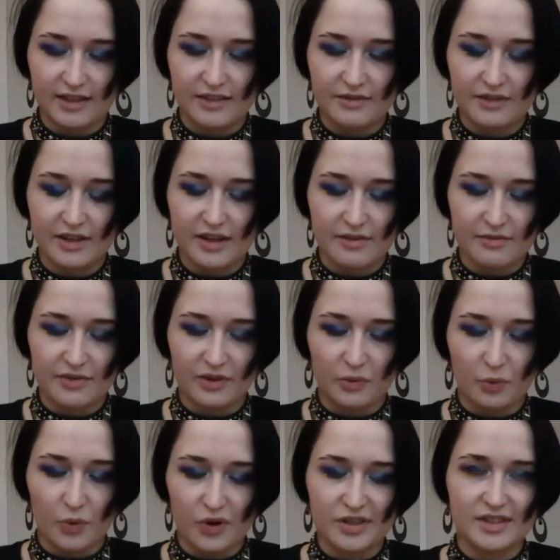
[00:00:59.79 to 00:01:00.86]
even if
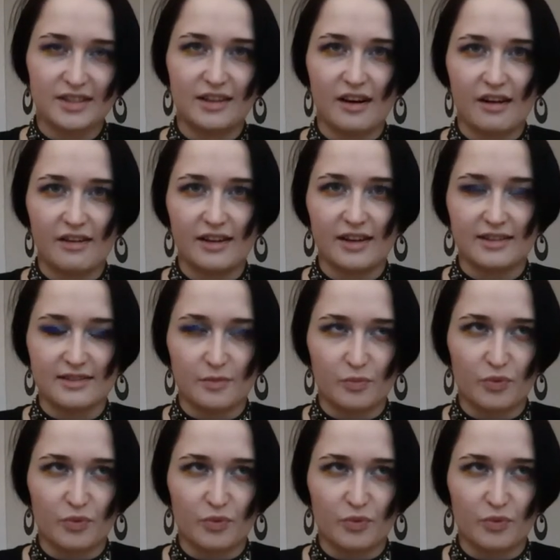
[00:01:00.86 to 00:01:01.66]
it was done as a